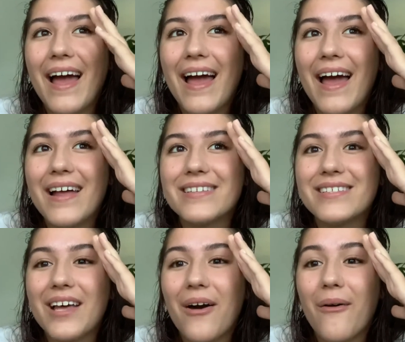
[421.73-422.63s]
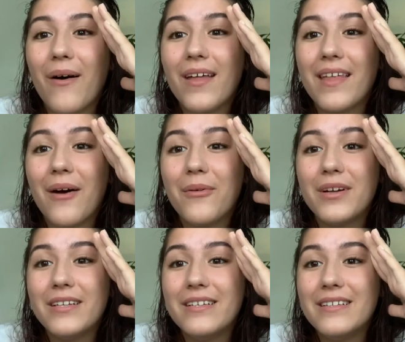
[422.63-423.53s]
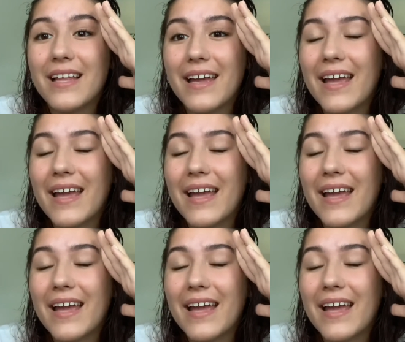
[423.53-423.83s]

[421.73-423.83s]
And so that would like,